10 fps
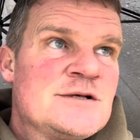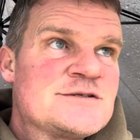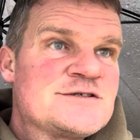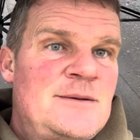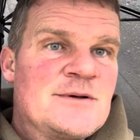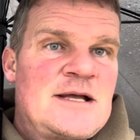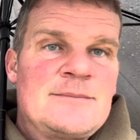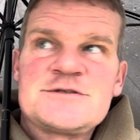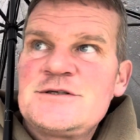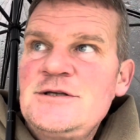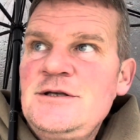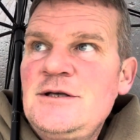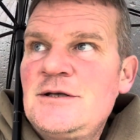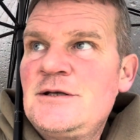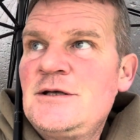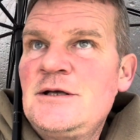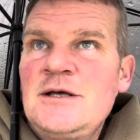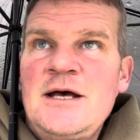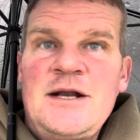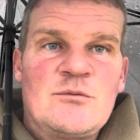sup a cup of tea,
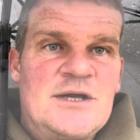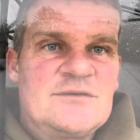and await